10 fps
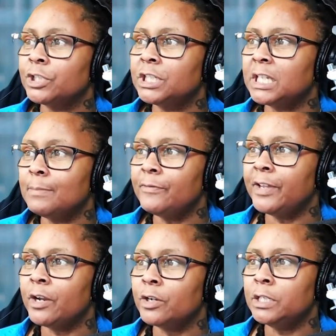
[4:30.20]
versus some of
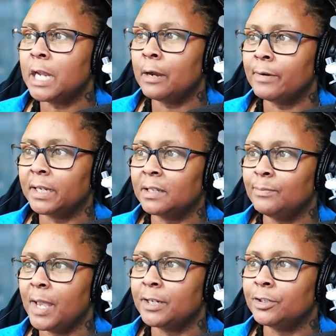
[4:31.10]
their direct
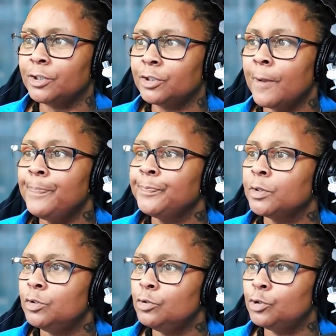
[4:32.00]
competitors
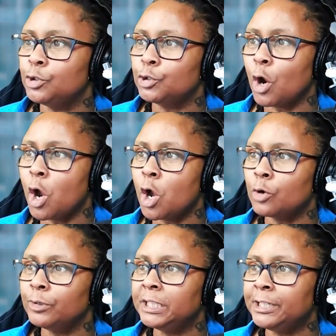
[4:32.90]
due to
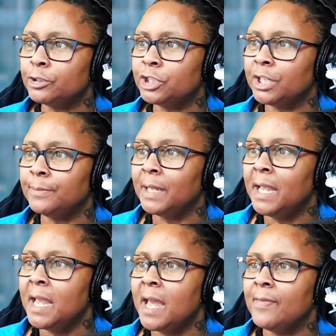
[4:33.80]
strong leadership
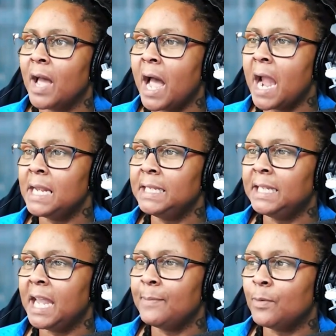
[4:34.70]
and the
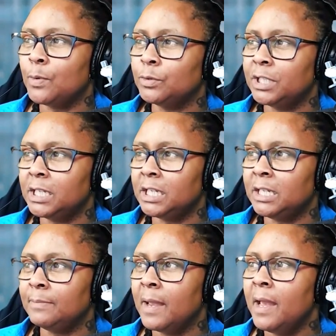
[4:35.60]
highly capable
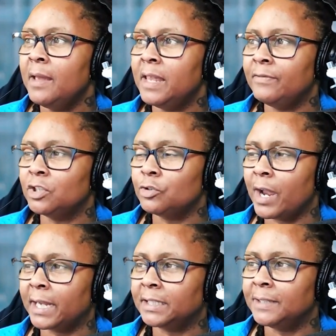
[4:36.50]
team they've
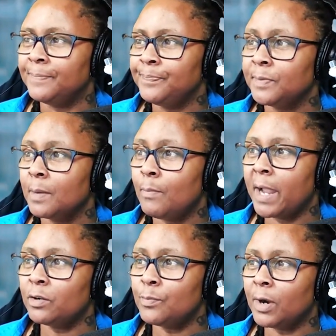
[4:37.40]
attracted.
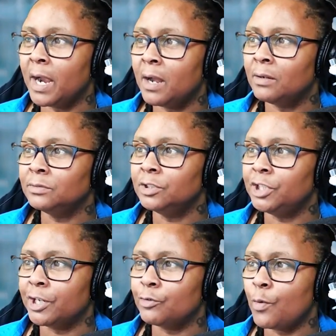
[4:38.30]
Michael Brown,
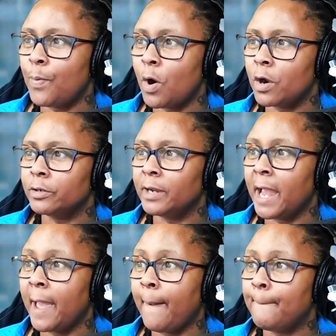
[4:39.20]
general partner
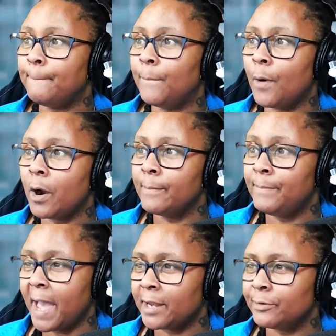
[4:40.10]
at
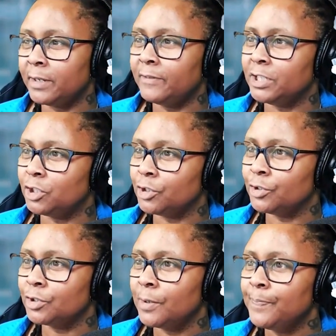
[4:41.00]
Battery
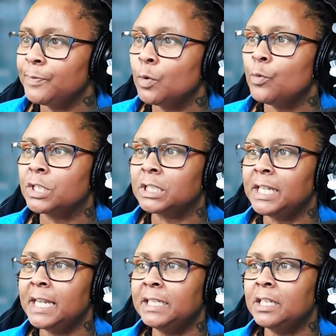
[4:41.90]
Ventures, which
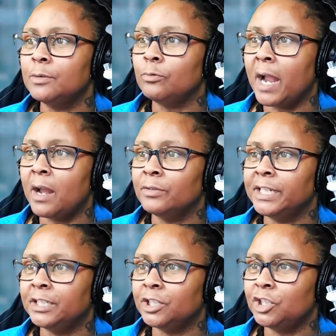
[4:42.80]
led the
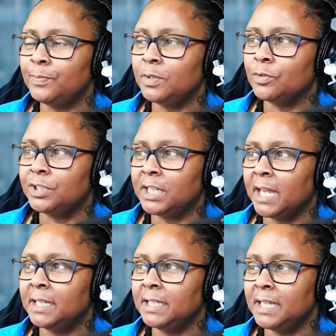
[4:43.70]
round into Shippeo,
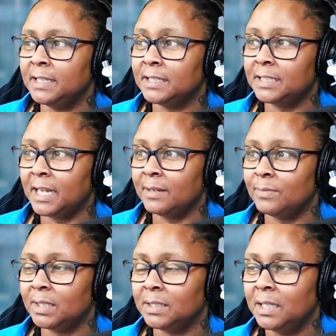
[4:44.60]
said in the
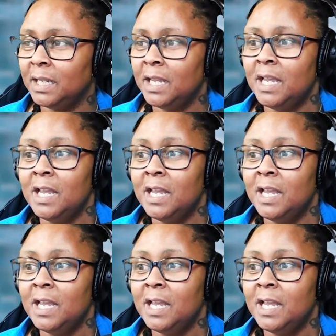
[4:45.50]
statement.